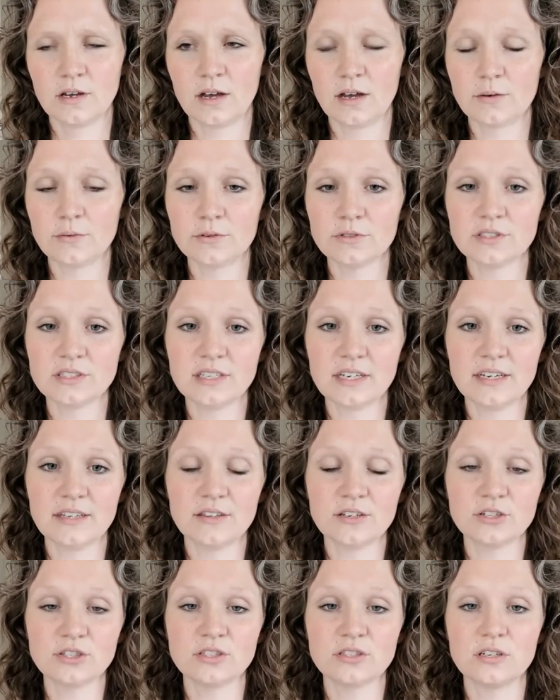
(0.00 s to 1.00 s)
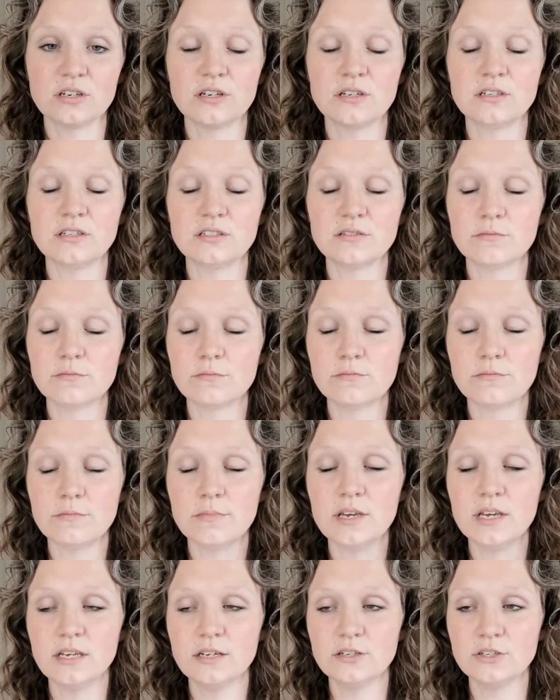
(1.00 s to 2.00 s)
I will say there's a
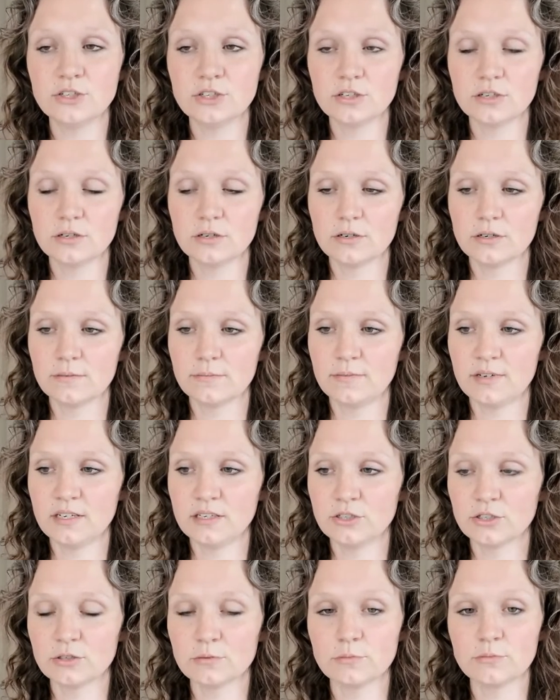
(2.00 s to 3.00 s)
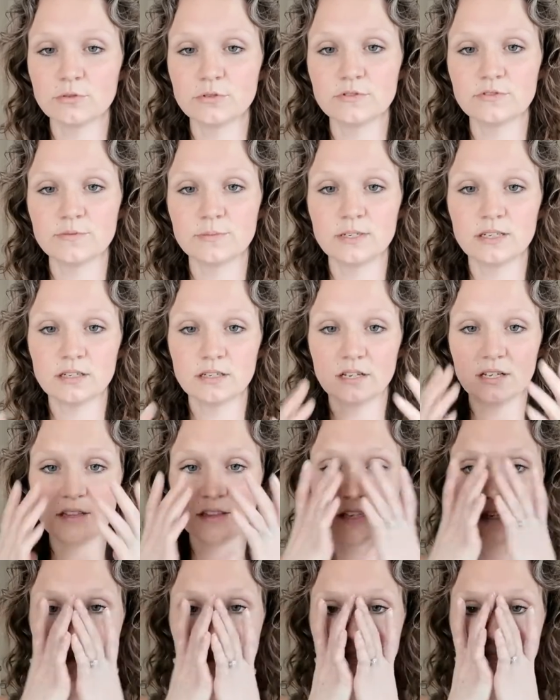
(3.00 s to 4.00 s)
major, major movement in
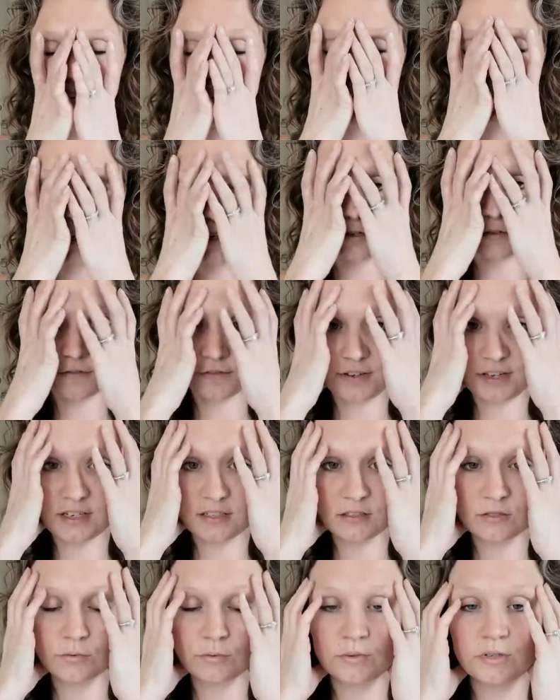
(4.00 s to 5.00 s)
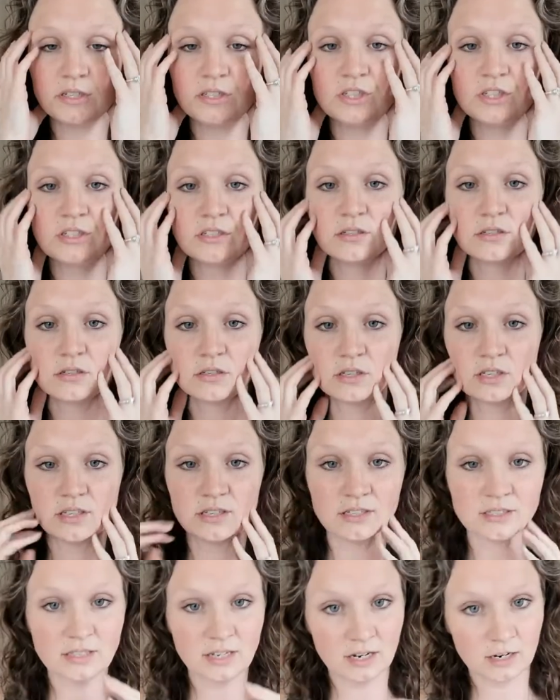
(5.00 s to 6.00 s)
the entire face region, in
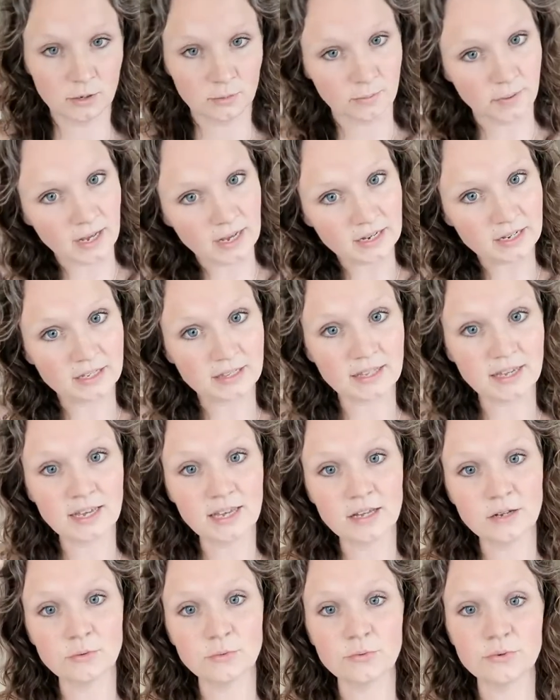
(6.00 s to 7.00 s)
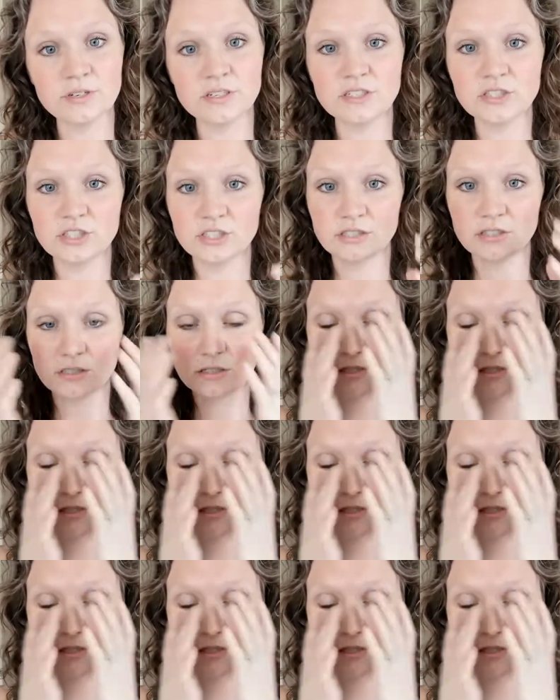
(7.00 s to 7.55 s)
the entire back of the head region.